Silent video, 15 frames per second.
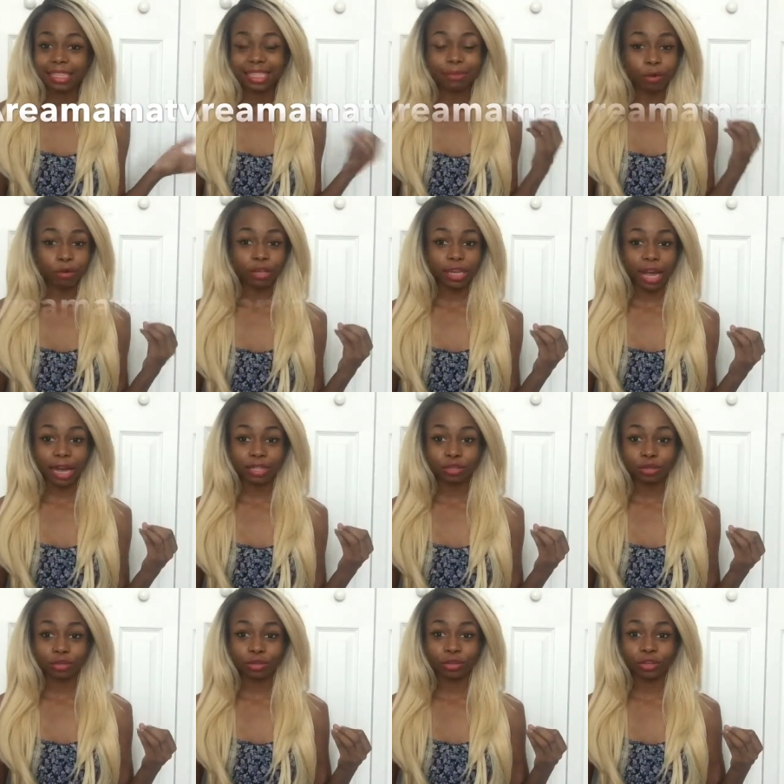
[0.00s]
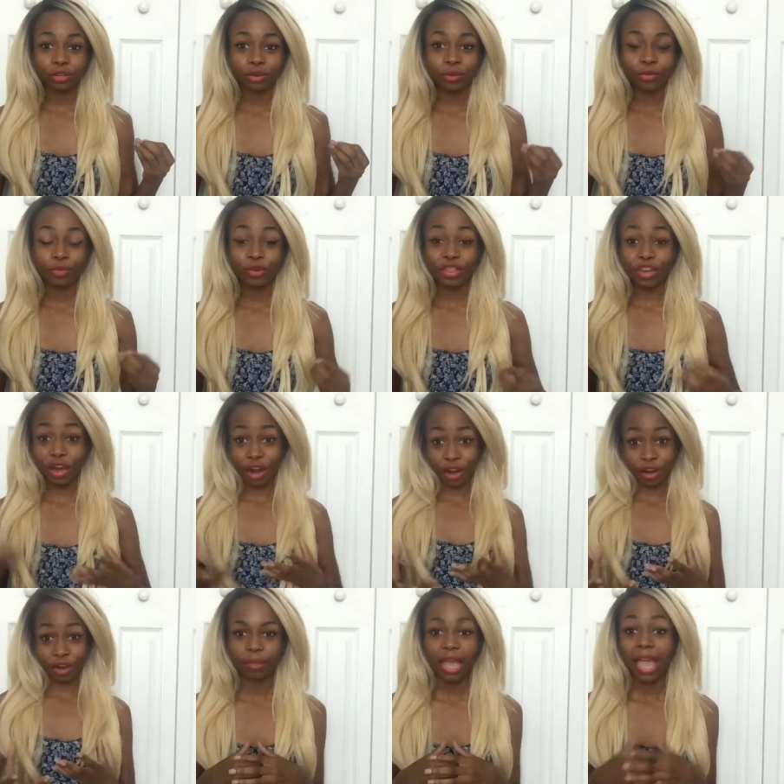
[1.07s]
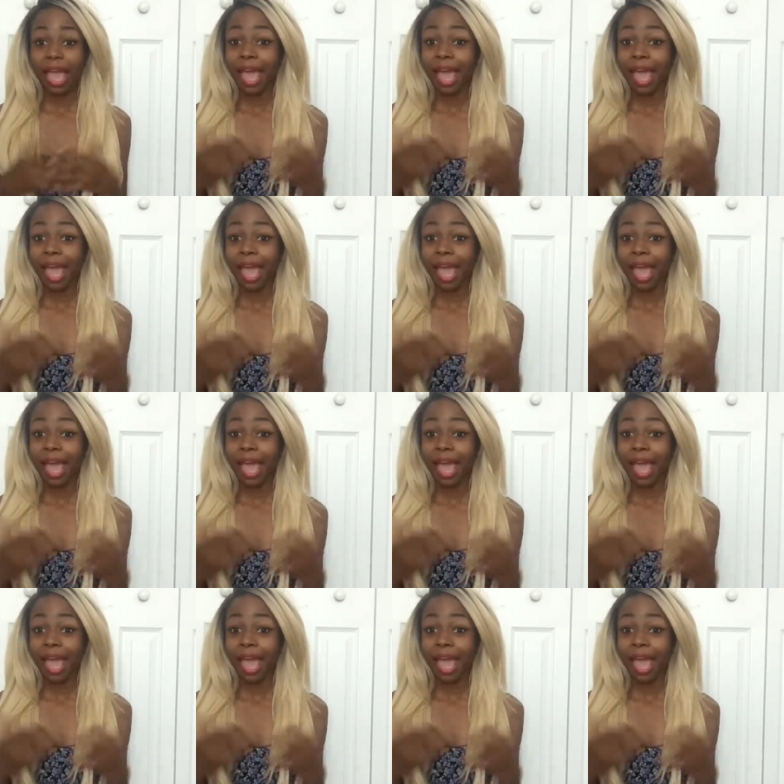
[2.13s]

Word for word: the smoky eye tutorial with her.